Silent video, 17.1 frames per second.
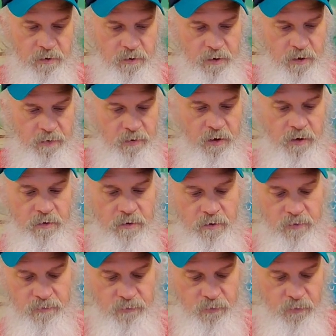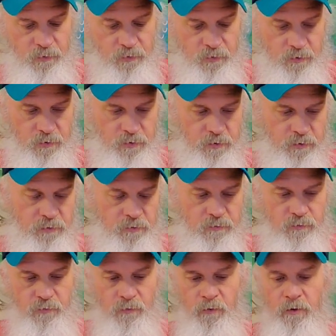And then for
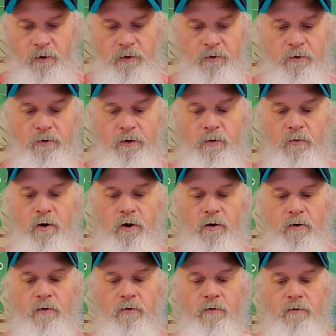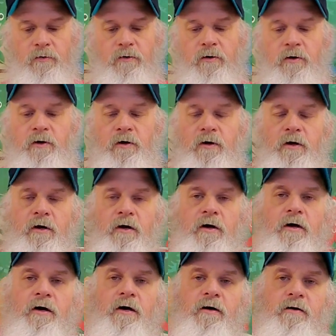really dirty water,
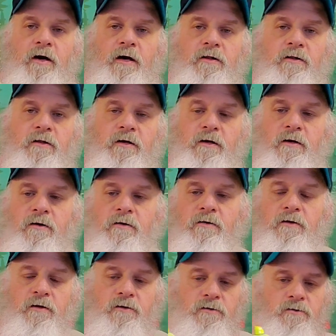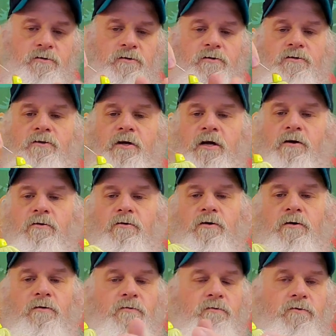I got this is the standard
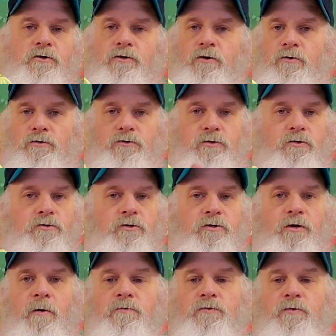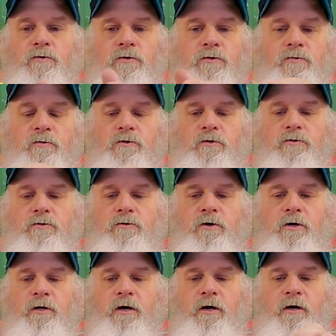chartreuse. It comes with this, with the
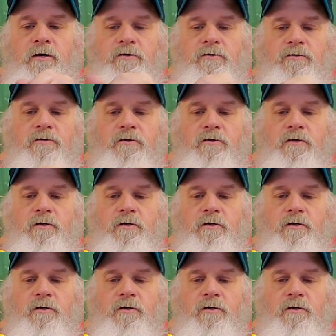Strike Kings.